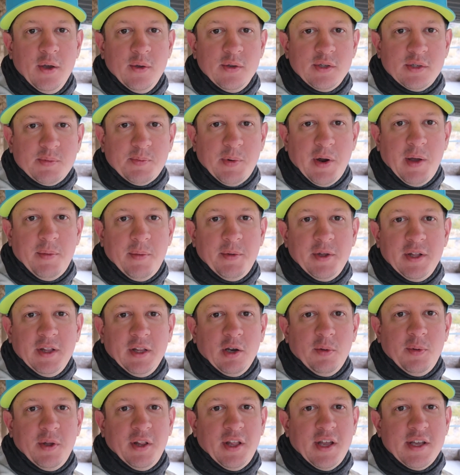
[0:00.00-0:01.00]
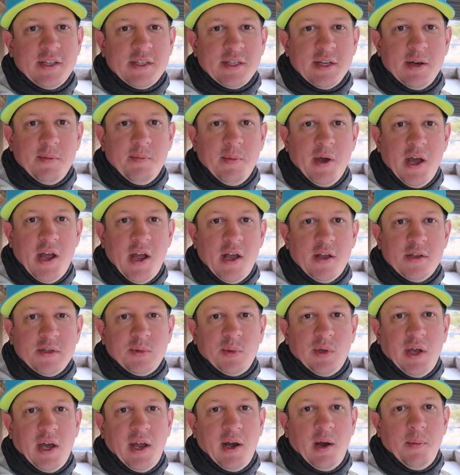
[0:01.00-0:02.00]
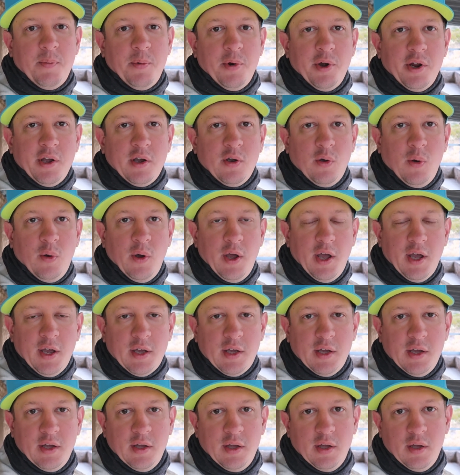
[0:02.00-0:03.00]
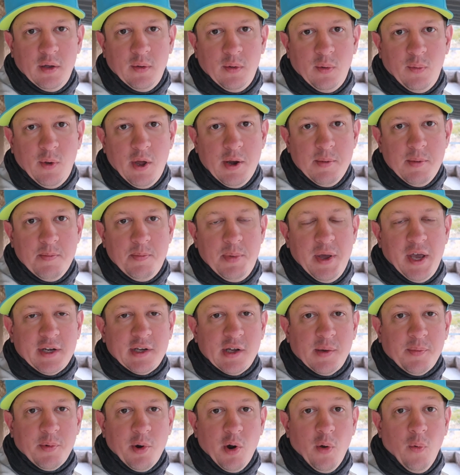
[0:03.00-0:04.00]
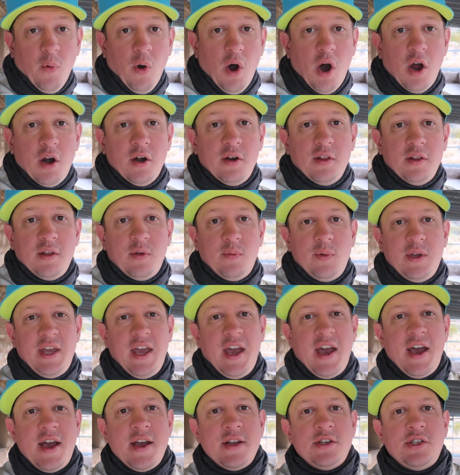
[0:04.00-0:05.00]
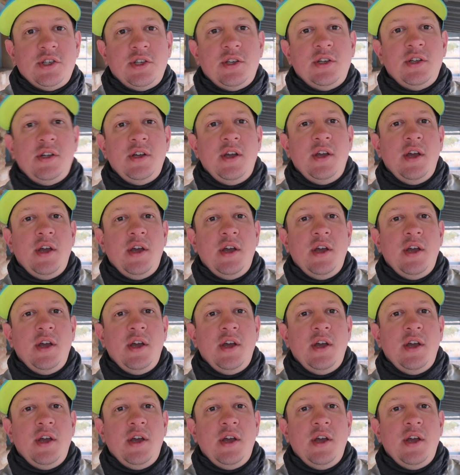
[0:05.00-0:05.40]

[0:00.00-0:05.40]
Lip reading: It's probably a little bit less than a mile, so we got here pretty quick. We went and picked up our water that we cached.